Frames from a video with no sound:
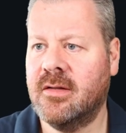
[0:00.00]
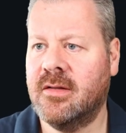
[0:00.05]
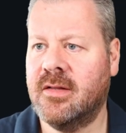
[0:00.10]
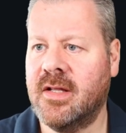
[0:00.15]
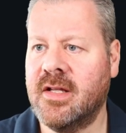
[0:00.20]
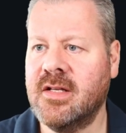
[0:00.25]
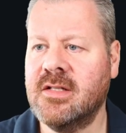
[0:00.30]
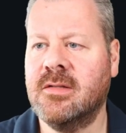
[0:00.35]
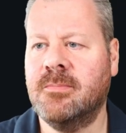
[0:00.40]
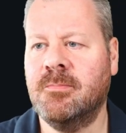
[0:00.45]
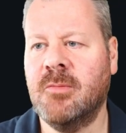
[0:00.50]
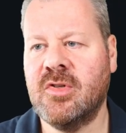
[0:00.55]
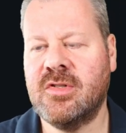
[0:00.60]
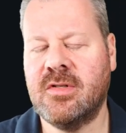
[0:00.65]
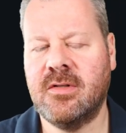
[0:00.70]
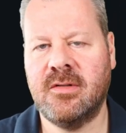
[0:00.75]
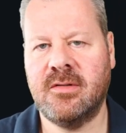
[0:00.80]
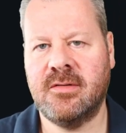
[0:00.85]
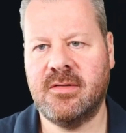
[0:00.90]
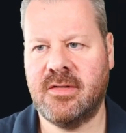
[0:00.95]
these
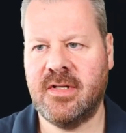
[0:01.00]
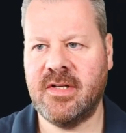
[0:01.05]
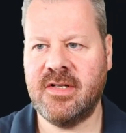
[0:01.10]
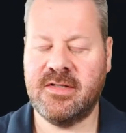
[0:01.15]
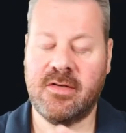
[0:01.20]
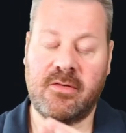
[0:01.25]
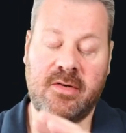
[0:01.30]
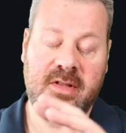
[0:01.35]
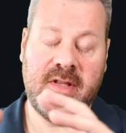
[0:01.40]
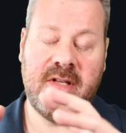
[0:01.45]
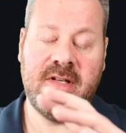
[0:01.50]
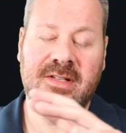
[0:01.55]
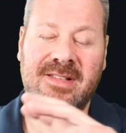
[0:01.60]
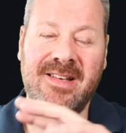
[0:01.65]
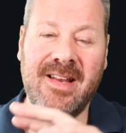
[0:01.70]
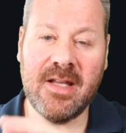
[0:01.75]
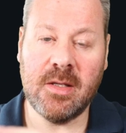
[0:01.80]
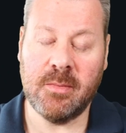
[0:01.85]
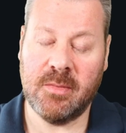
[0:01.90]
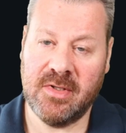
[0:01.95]
muscles, these
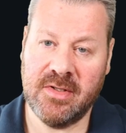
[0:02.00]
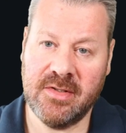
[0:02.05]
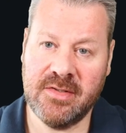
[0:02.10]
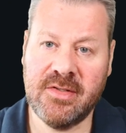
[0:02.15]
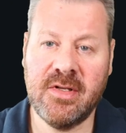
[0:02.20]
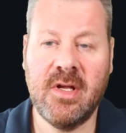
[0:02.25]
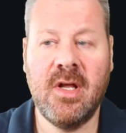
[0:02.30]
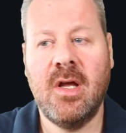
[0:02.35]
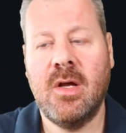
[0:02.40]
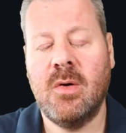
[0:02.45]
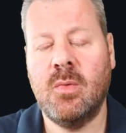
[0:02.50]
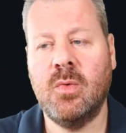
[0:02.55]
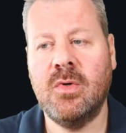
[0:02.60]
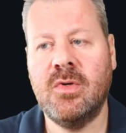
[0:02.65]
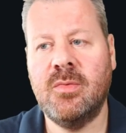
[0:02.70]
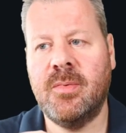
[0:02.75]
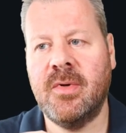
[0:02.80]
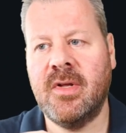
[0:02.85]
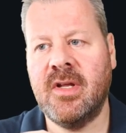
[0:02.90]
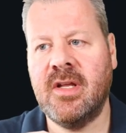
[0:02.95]
ligaments
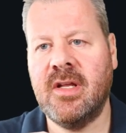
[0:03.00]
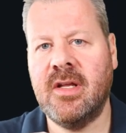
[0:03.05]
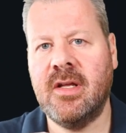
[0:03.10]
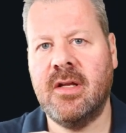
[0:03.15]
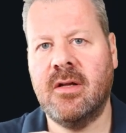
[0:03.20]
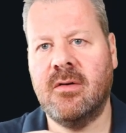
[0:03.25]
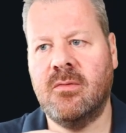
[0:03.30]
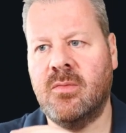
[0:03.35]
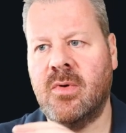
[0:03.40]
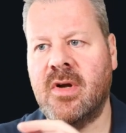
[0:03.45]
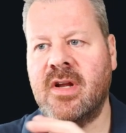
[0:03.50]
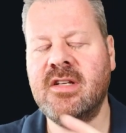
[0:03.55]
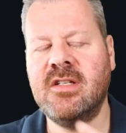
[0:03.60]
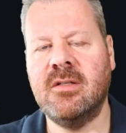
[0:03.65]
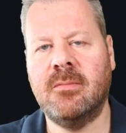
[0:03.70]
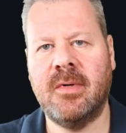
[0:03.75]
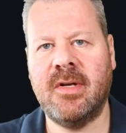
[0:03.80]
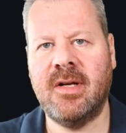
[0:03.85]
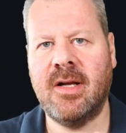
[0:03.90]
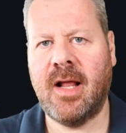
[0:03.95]
would be
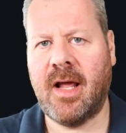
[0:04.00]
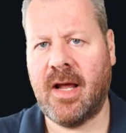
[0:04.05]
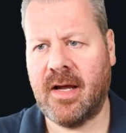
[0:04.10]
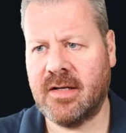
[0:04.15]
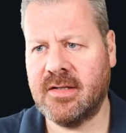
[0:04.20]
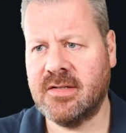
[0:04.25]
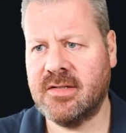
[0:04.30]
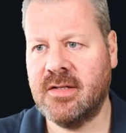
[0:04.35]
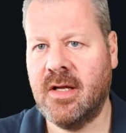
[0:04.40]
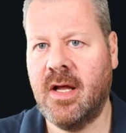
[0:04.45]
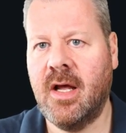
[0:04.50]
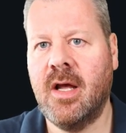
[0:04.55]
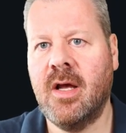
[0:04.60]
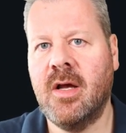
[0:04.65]
reasonably lax.